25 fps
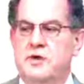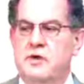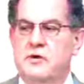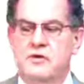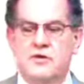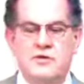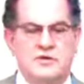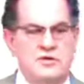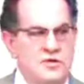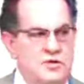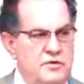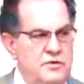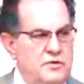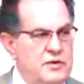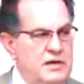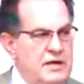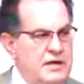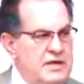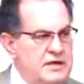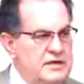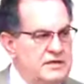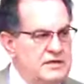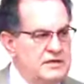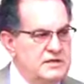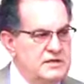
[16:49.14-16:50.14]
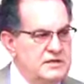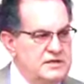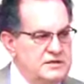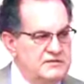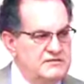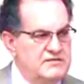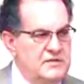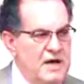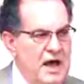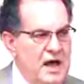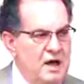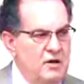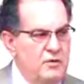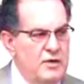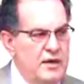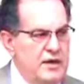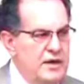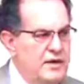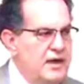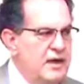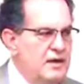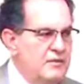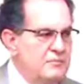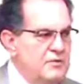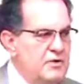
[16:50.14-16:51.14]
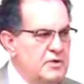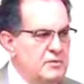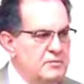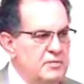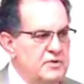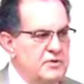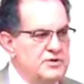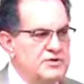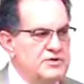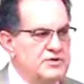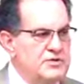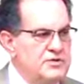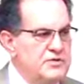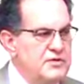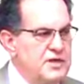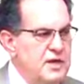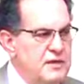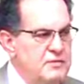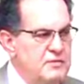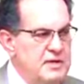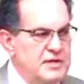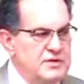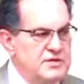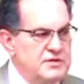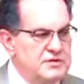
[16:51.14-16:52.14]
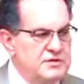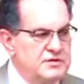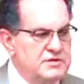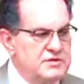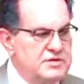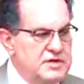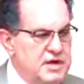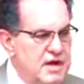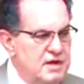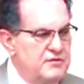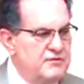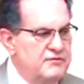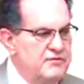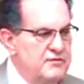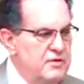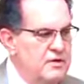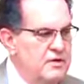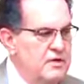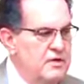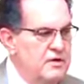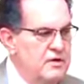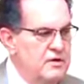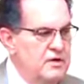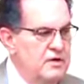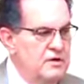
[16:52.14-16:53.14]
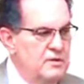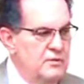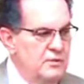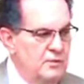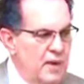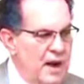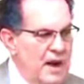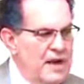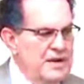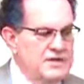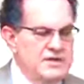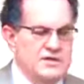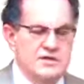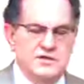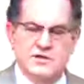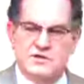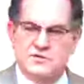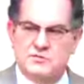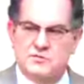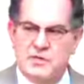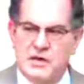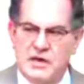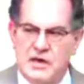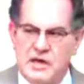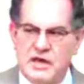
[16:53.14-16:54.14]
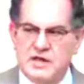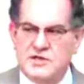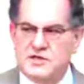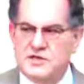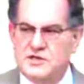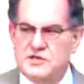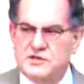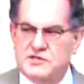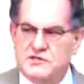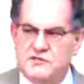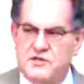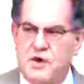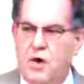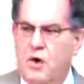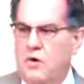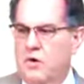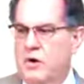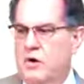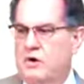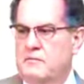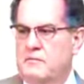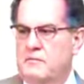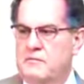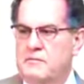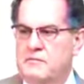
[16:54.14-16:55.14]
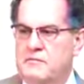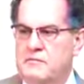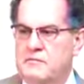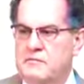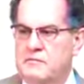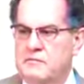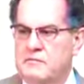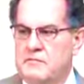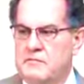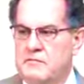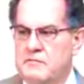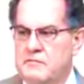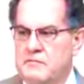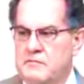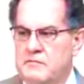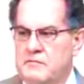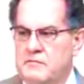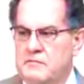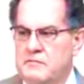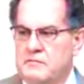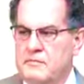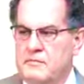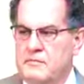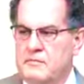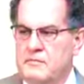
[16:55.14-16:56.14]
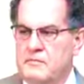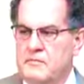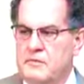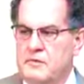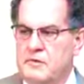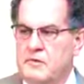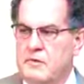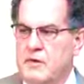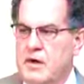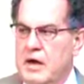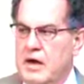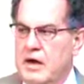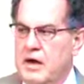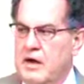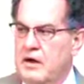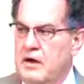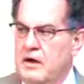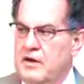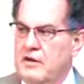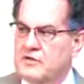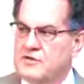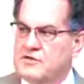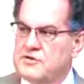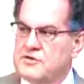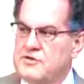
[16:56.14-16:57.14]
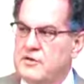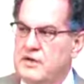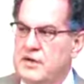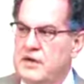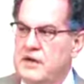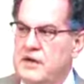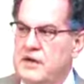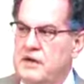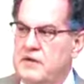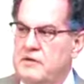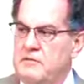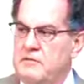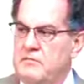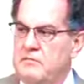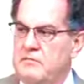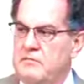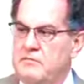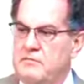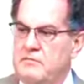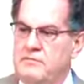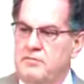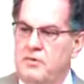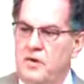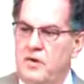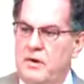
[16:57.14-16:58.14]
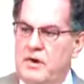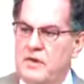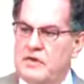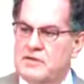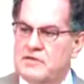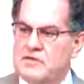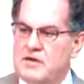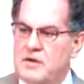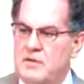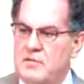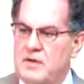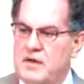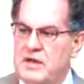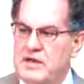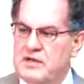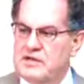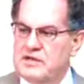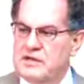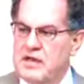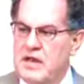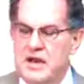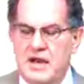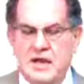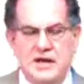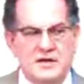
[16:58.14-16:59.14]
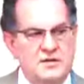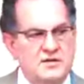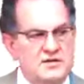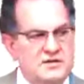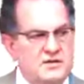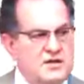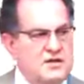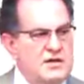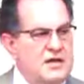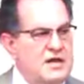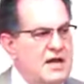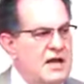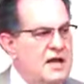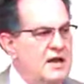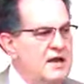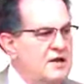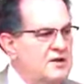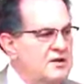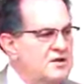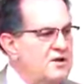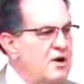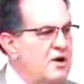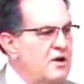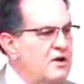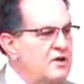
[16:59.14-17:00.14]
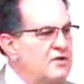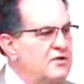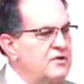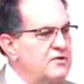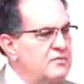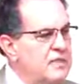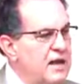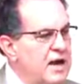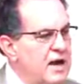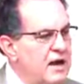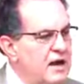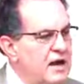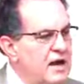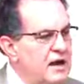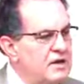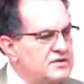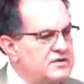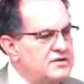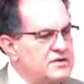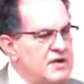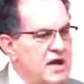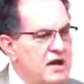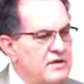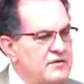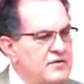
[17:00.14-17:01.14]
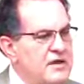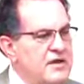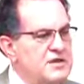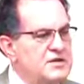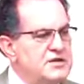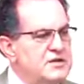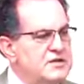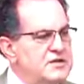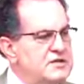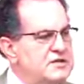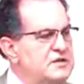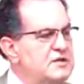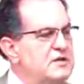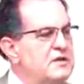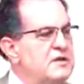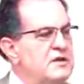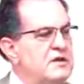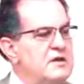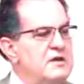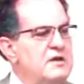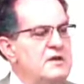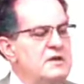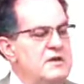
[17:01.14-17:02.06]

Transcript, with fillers: Notice who it is that's following them to pursue them. These are self righteous religious folk. You go out here on the street and pull in somebody and say, I'd like to sit down and talk to you about how salvation's